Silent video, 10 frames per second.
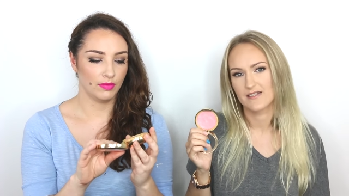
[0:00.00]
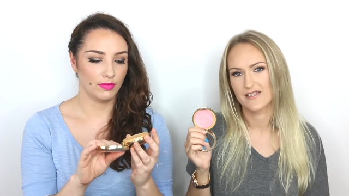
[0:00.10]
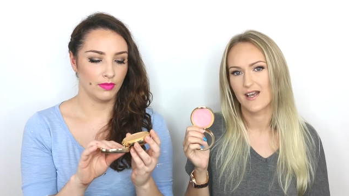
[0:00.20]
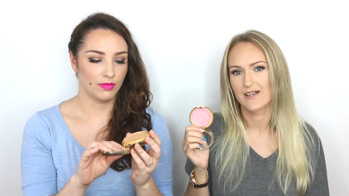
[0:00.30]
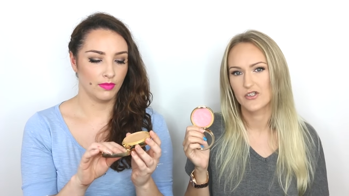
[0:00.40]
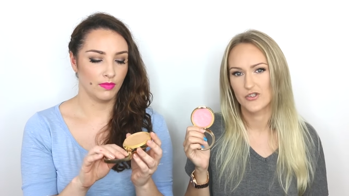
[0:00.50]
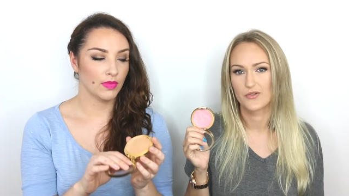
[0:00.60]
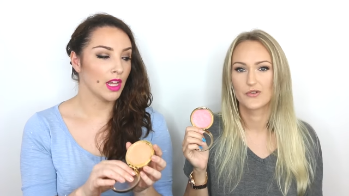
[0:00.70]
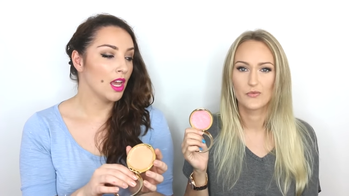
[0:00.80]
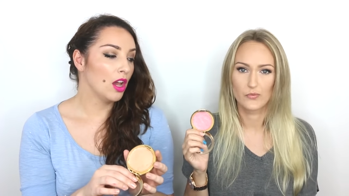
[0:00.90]
Speaker 1: decide to
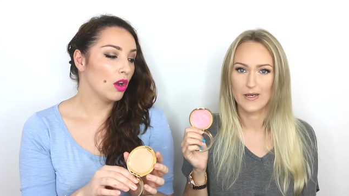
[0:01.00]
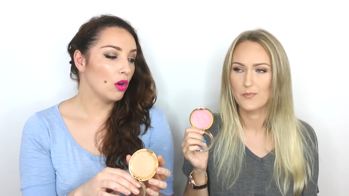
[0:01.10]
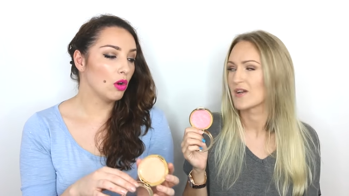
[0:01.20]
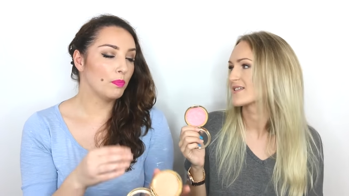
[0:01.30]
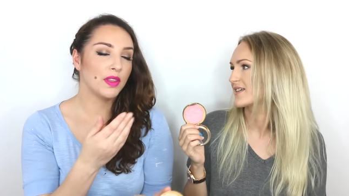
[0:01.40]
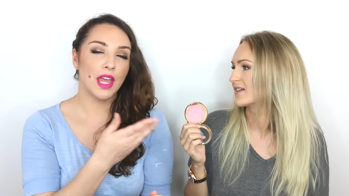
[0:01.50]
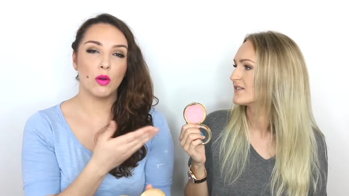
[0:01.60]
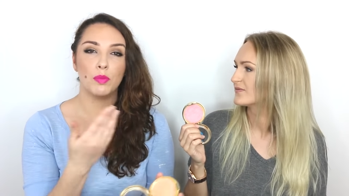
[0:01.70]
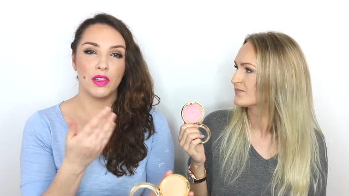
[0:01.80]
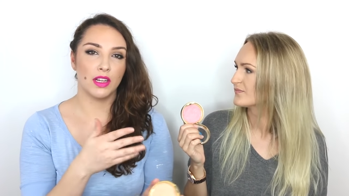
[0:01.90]
repress but it. But that
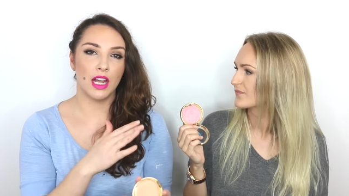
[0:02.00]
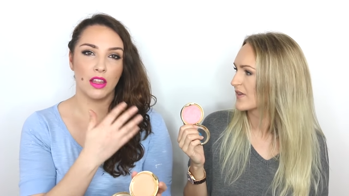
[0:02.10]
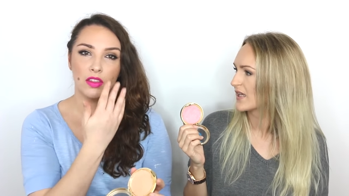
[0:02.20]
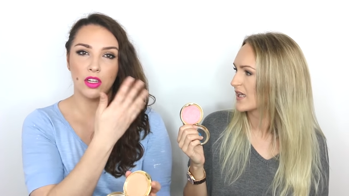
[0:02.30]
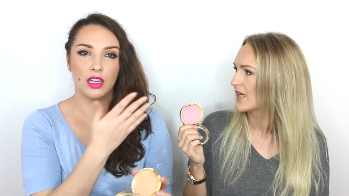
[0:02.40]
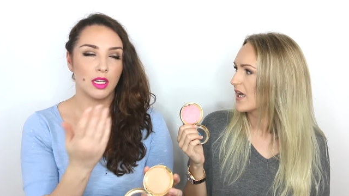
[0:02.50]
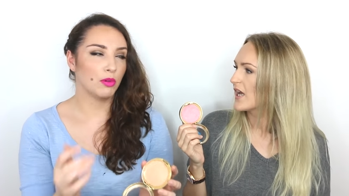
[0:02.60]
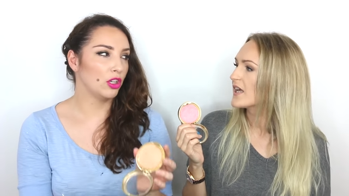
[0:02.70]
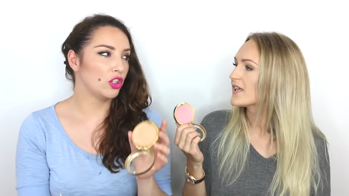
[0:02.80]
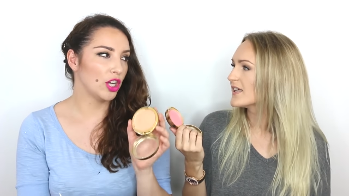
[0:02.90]
will be the colour that you end
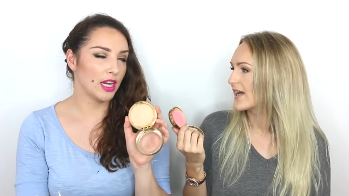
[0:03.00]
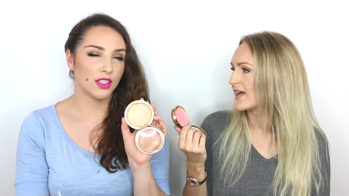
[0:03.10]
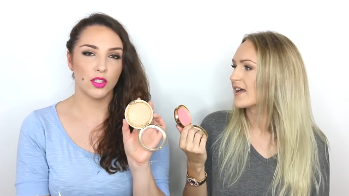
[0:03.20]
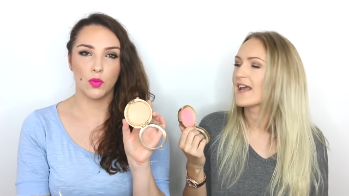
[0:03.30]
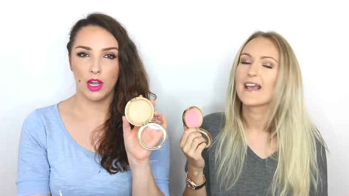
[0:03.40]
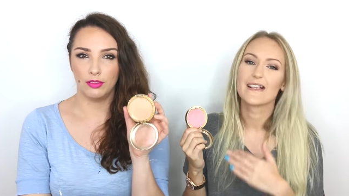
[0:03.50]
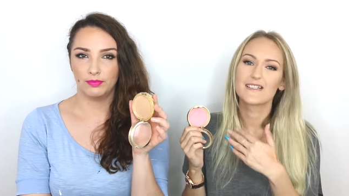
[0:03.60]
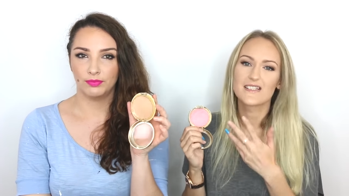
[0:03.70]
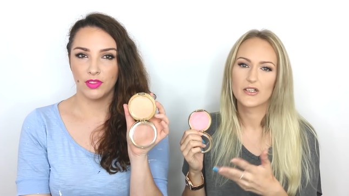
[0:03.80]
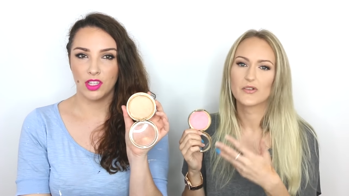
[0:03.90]
up on your cheeks yeah, as well.
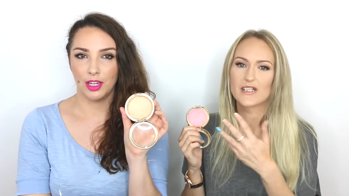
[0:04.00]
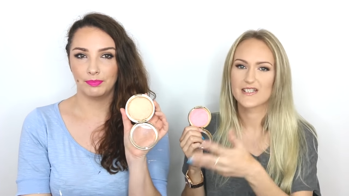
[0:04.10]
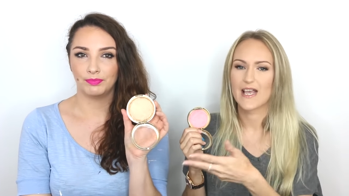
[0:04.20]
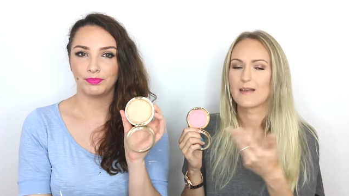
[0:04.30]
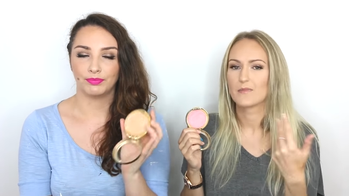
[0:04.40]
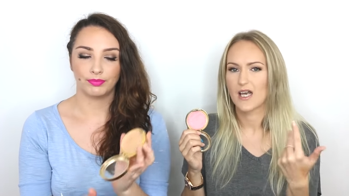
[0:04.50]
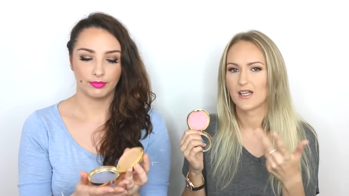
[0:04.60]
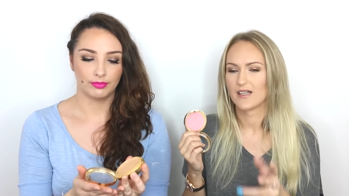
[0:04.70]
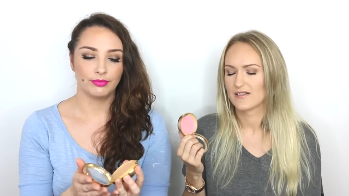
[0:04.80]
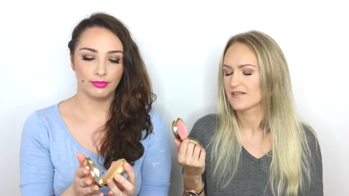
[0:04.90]
It's still so. the same
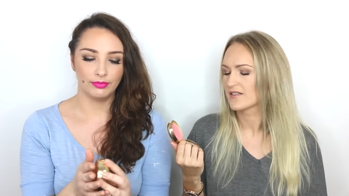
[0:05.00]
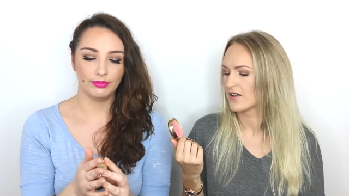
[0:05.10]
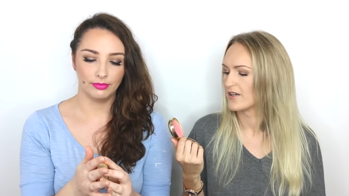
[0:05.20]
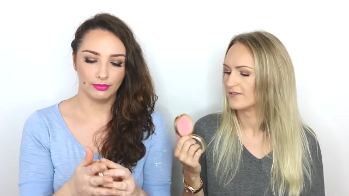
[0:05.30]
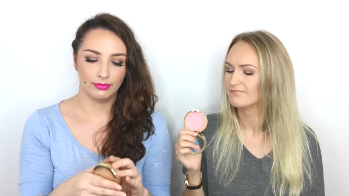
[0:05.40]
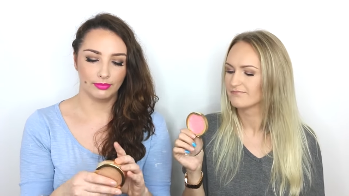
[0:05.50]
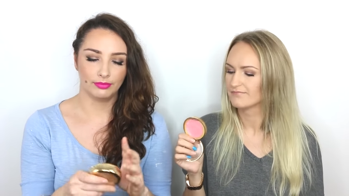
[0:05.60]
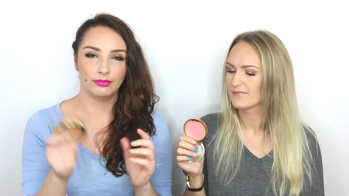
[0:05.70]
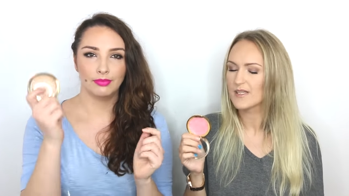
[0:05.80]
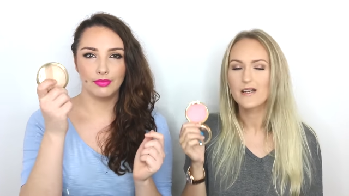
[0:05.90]
colour. So,
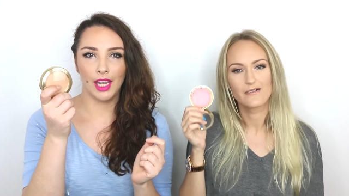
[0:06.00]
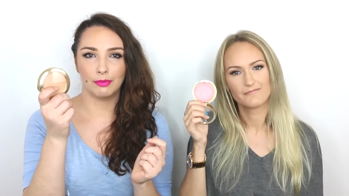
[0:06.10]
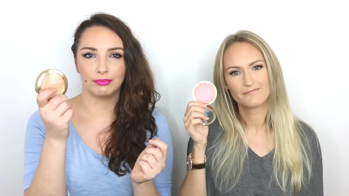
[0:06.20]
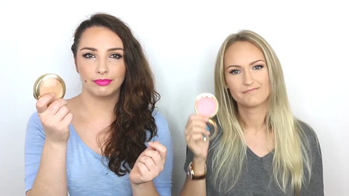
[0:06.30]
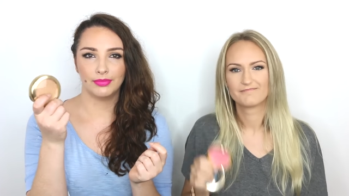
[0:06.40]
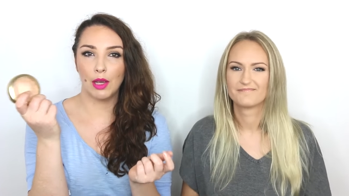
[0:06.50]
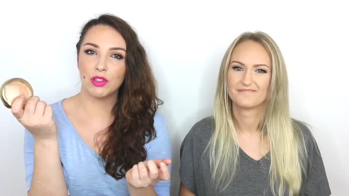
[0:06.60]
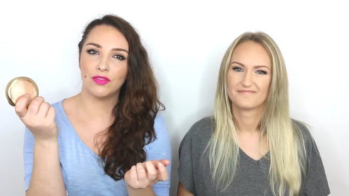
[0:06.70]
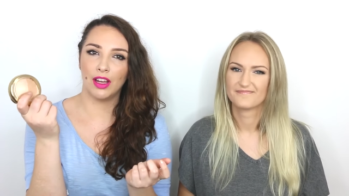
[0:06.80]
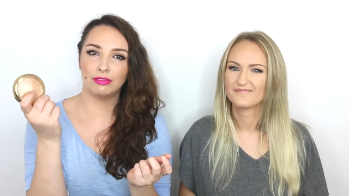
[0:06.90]
Speaker 2: yeah. Yeah, that
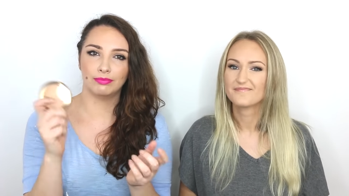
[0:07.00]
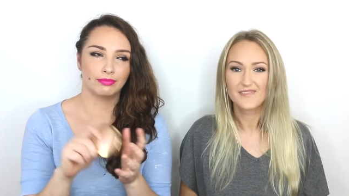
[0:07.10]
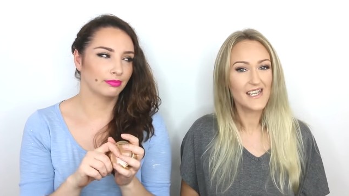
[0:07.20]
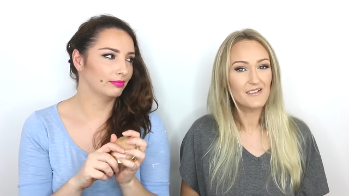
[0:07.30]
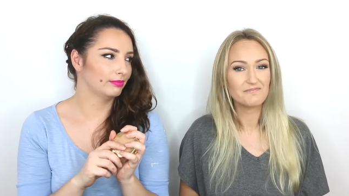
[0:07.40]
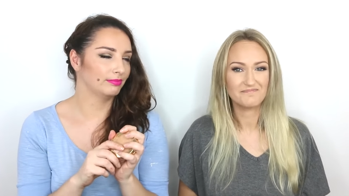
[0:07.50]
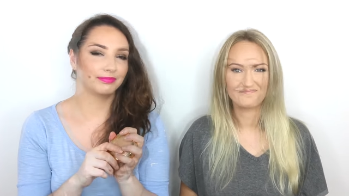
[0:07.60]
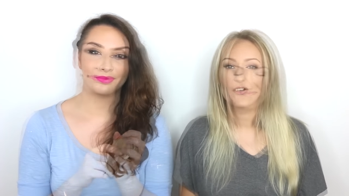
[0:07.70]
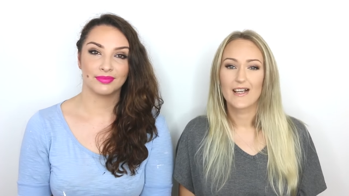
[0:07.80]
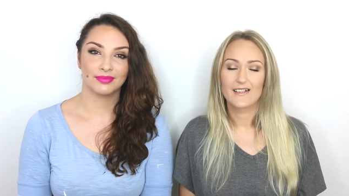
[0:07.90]
was fun. Yeah.
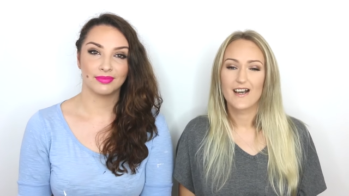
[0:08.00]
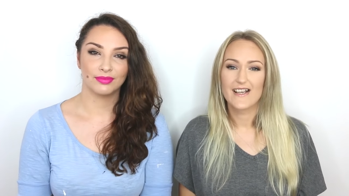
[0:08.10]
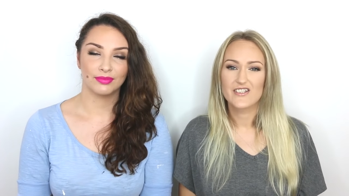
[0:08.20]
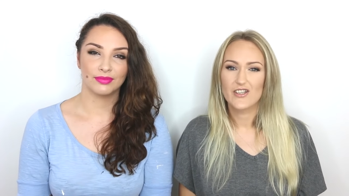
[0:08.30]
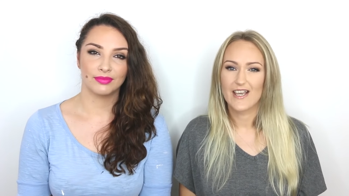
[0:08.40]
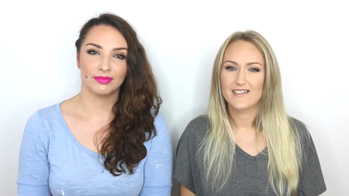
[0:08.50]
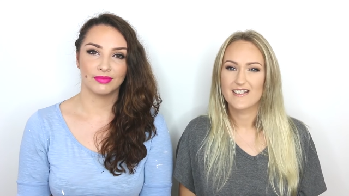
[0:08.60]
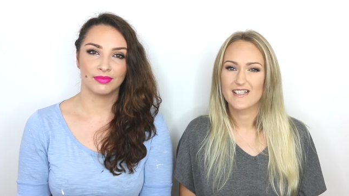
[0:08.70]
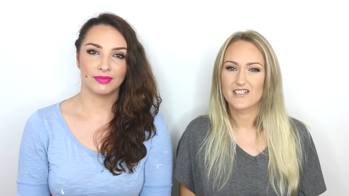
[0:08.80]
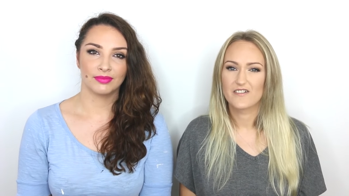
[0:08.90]
Alright guys, so
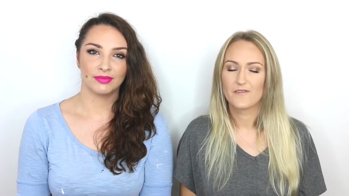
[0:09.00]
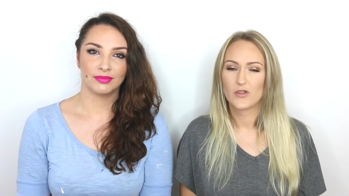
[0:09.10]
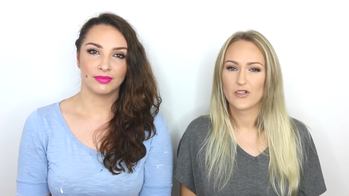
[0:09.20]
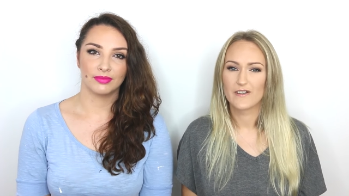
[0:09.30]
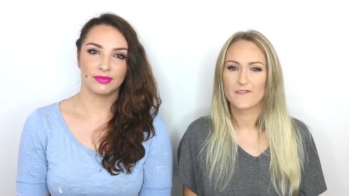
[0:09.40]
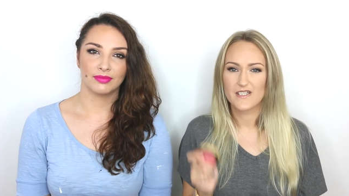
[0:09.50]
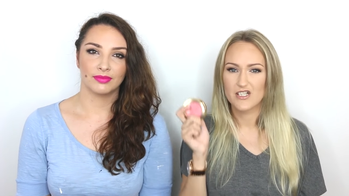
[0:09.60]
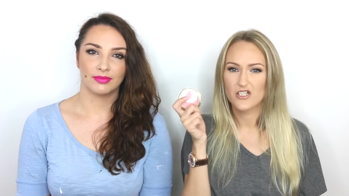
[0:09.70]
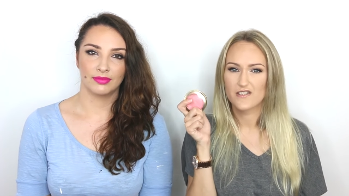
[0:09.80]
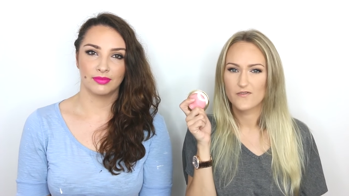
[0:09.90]
that's it for the
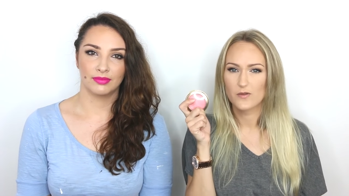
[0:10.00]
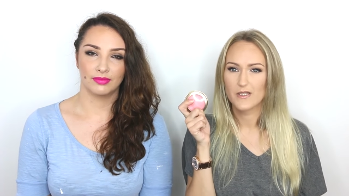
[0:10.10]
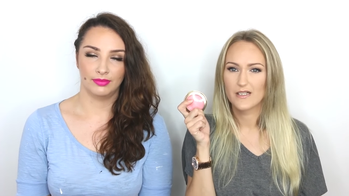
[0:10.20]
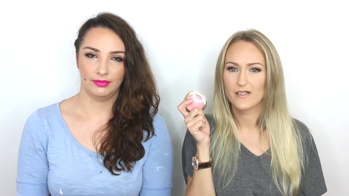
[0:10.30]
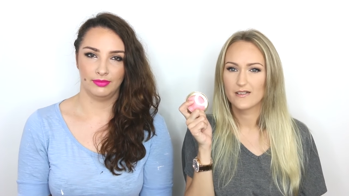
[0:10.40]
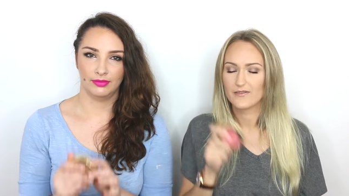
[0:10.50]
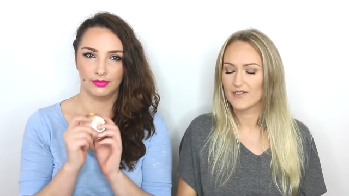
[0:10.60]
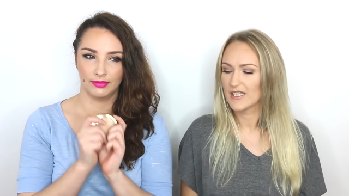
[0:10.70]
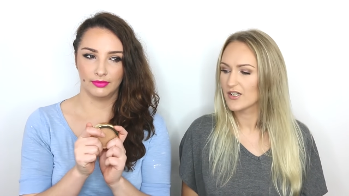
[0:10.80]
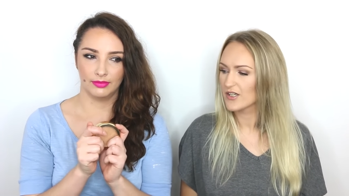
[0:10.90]
Physicians Formula
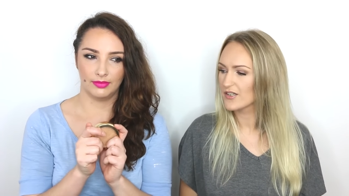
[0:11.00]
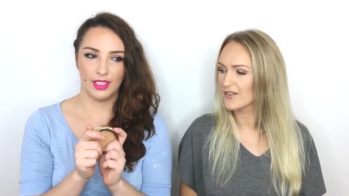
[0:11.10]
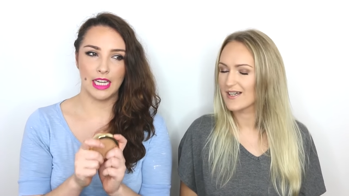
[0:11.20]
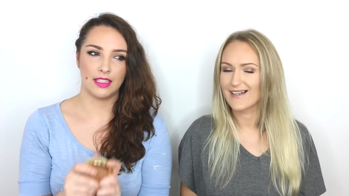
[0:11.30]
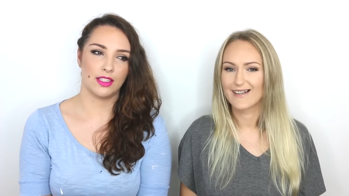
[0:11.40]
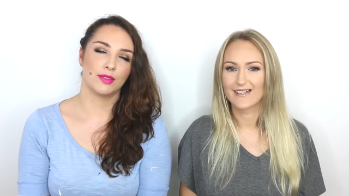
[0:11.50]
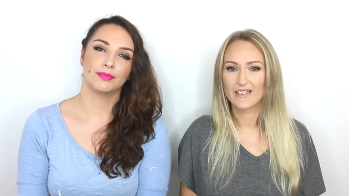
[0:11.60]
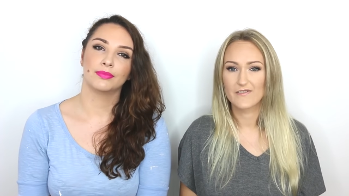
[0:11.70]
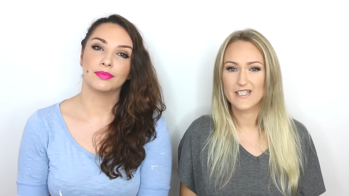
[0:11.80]
video.
Speaker 1: Yes. Uh, give